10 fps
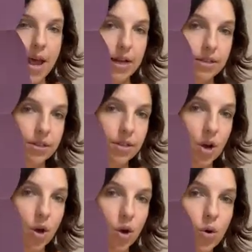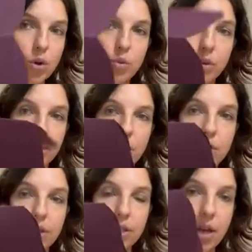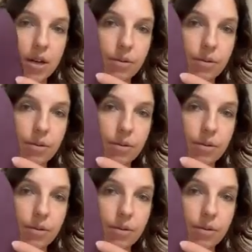And so you will notice that it'll